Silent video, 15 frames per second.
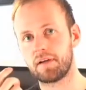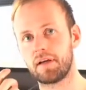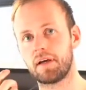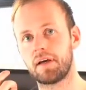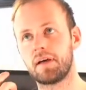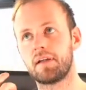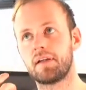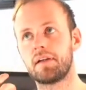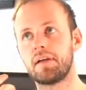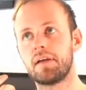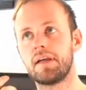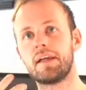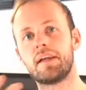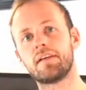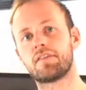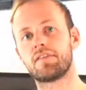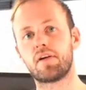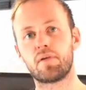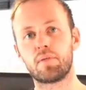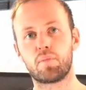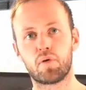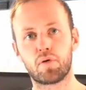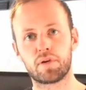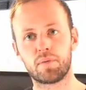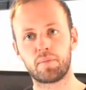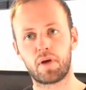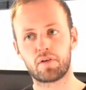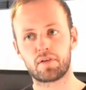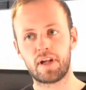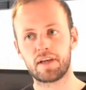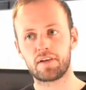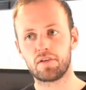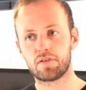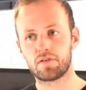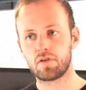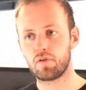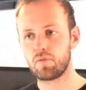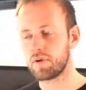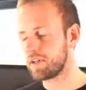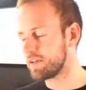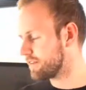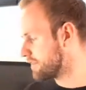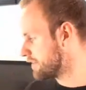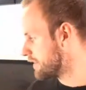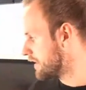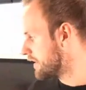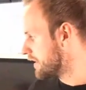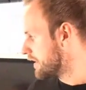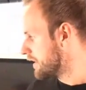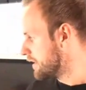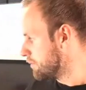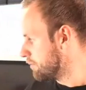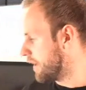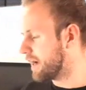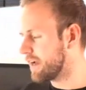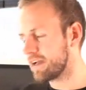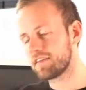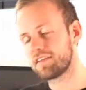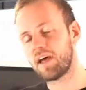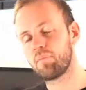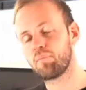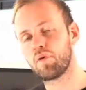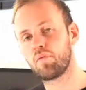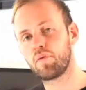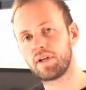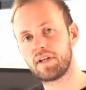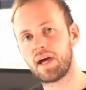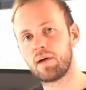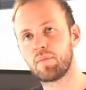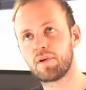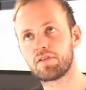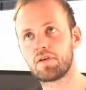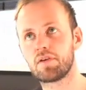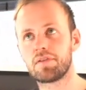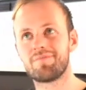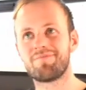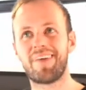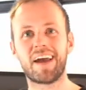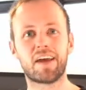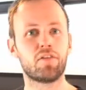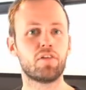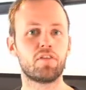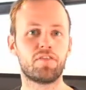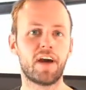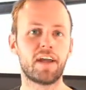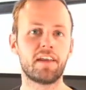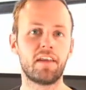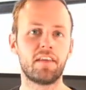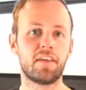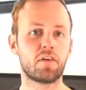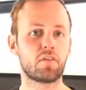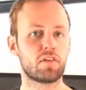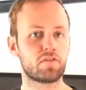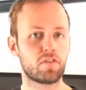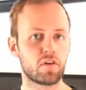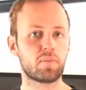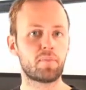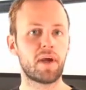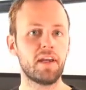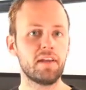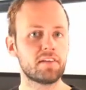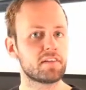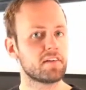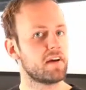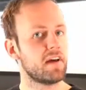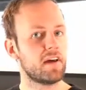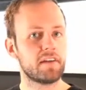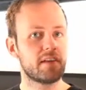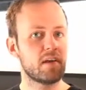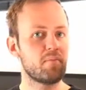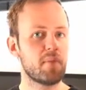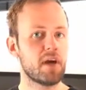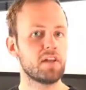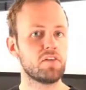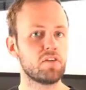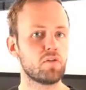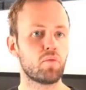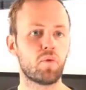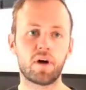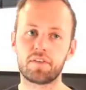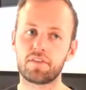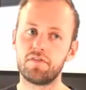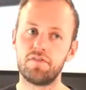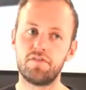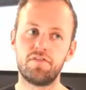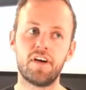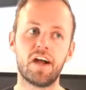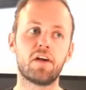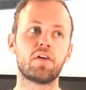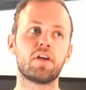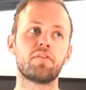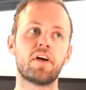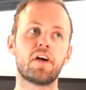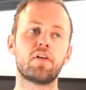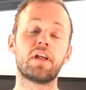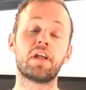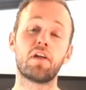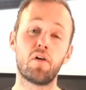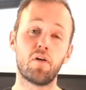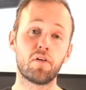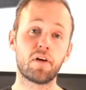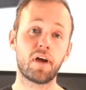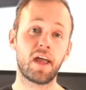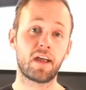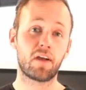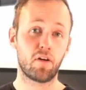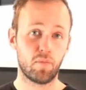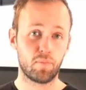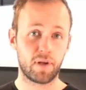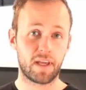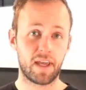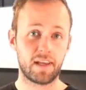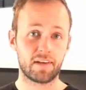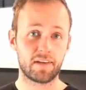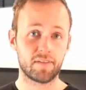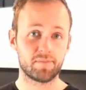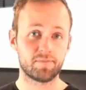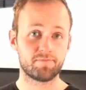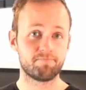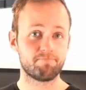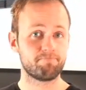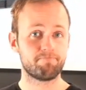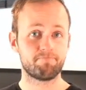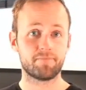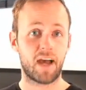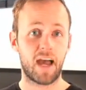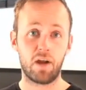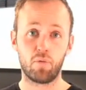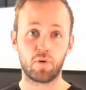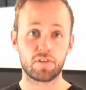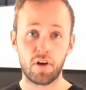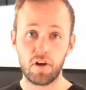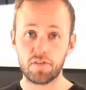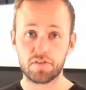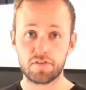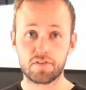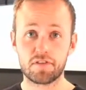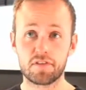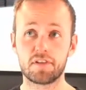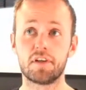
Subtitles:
And it is very important because, like you saw with my example with Amazon, I couldn't find anything on the front page. The menu was very, very long and complicated. I was lost.